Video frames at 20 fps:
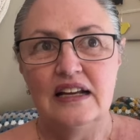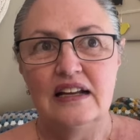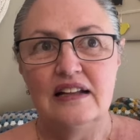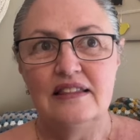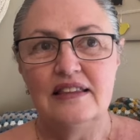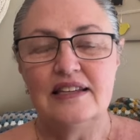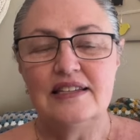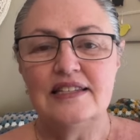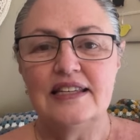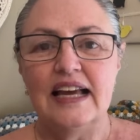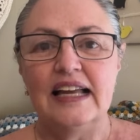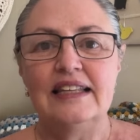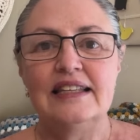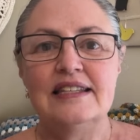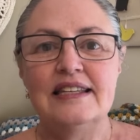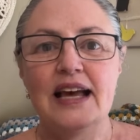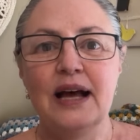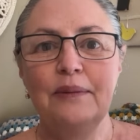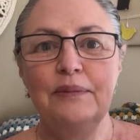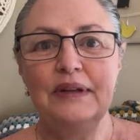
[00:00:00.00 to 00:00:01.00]
the sun's
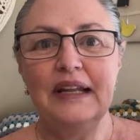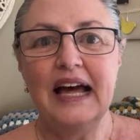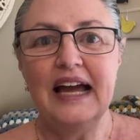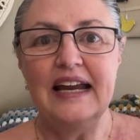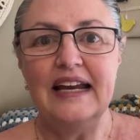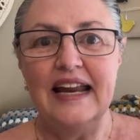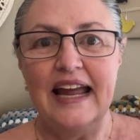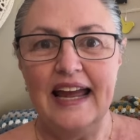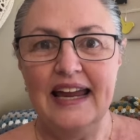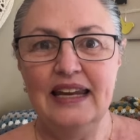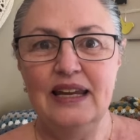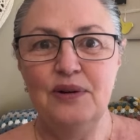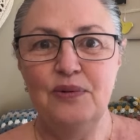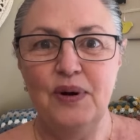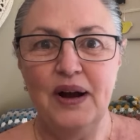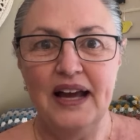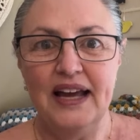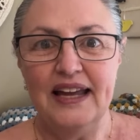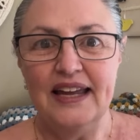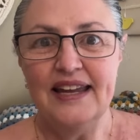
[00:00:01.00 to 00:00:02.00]
up late
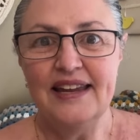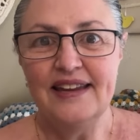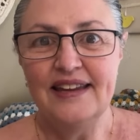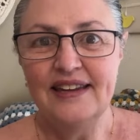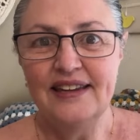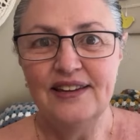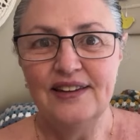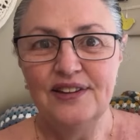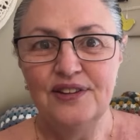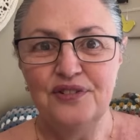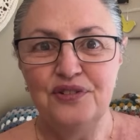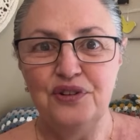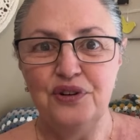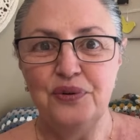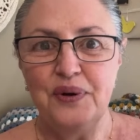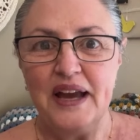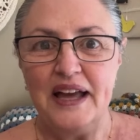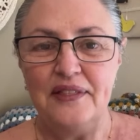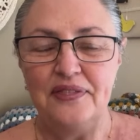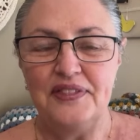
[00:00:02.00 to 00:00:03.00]
anyway
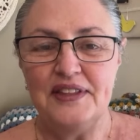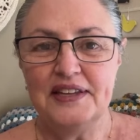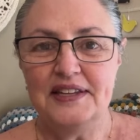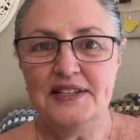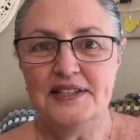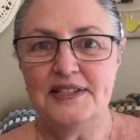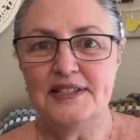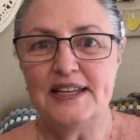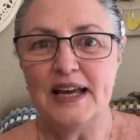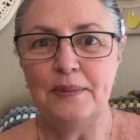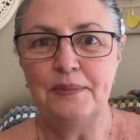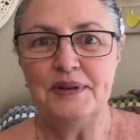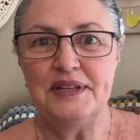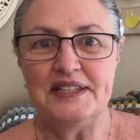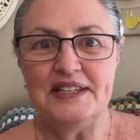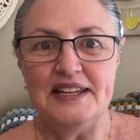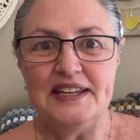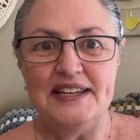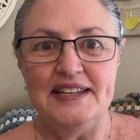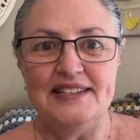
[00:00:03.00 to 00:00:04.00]
throughout these summer
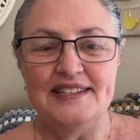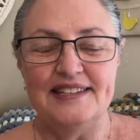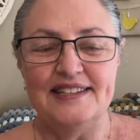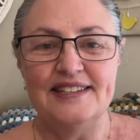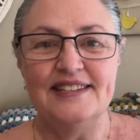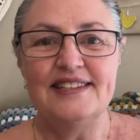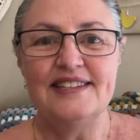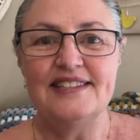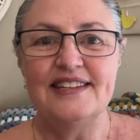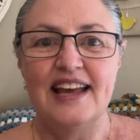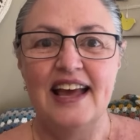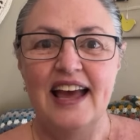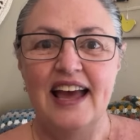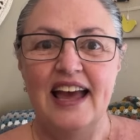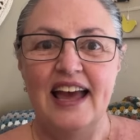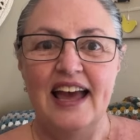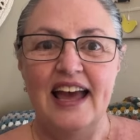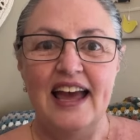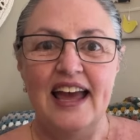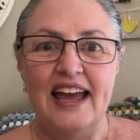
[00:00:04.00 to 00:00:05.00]
seasons,
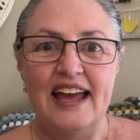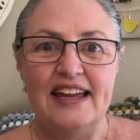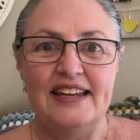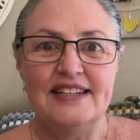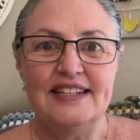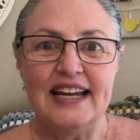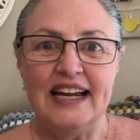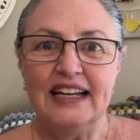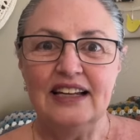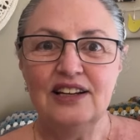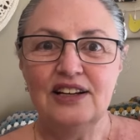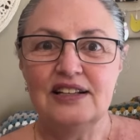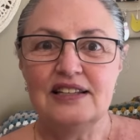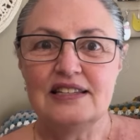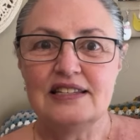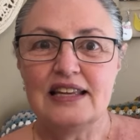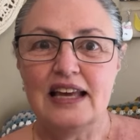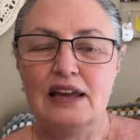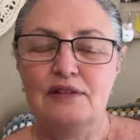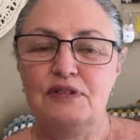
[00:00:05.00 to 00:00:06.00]
and daylight
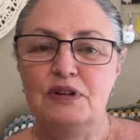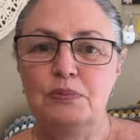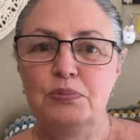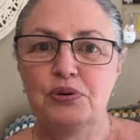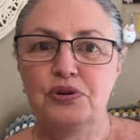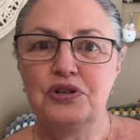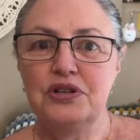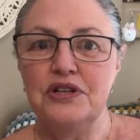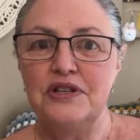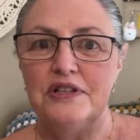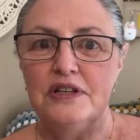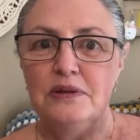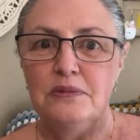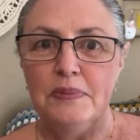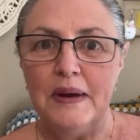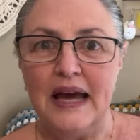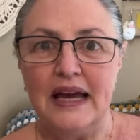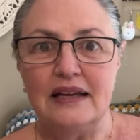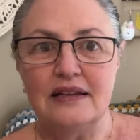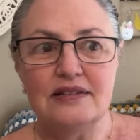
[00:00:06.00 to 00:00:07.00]
saving pushes it
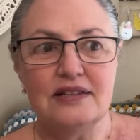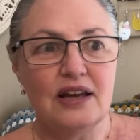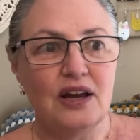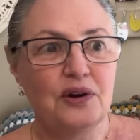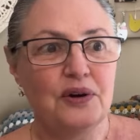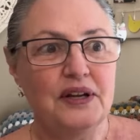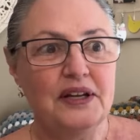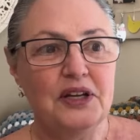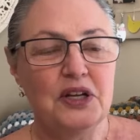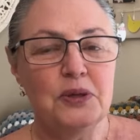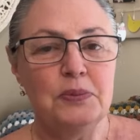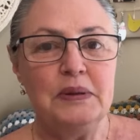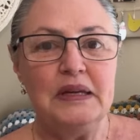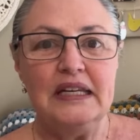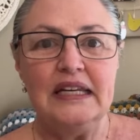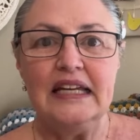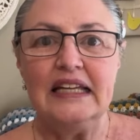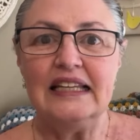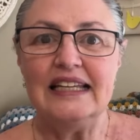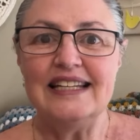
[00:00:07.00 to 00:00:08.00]
back, so it can be
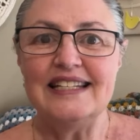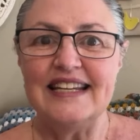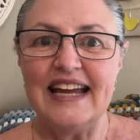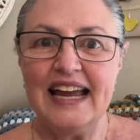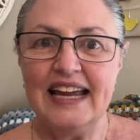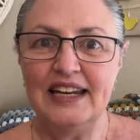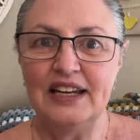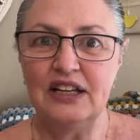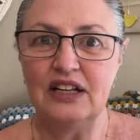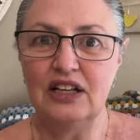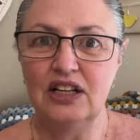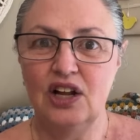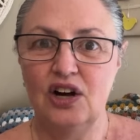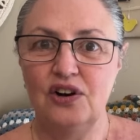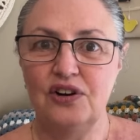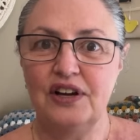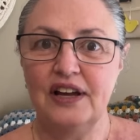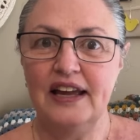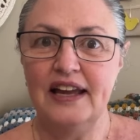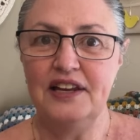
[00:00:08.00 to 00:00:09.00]
nearly 10
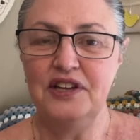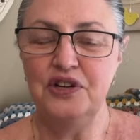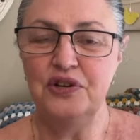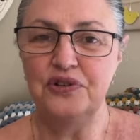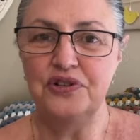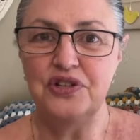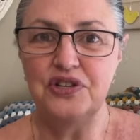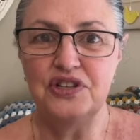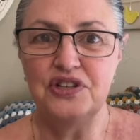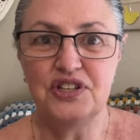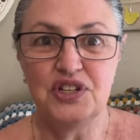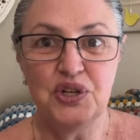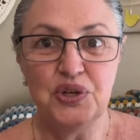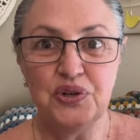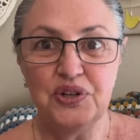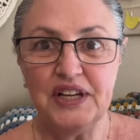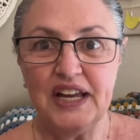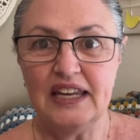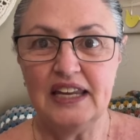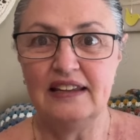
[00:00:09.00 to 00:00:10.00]
o'clock and you're still
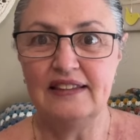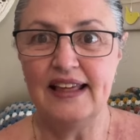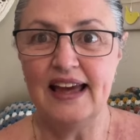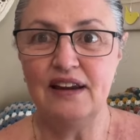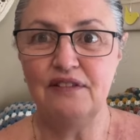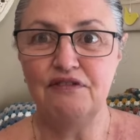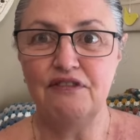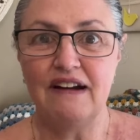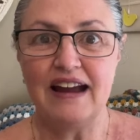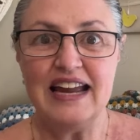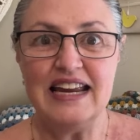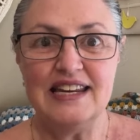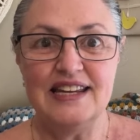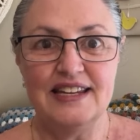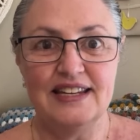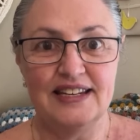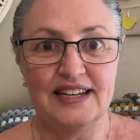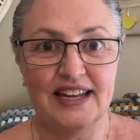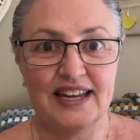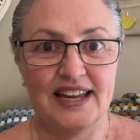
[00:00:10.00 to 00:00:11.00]
getting that
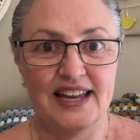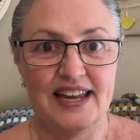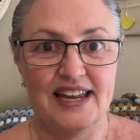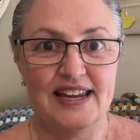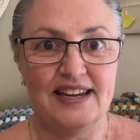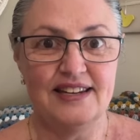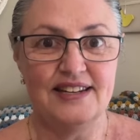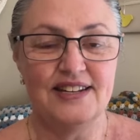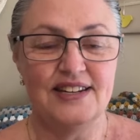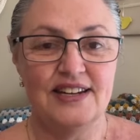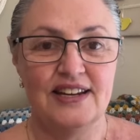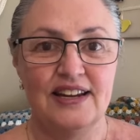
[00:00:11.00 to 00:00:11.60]
radiant heat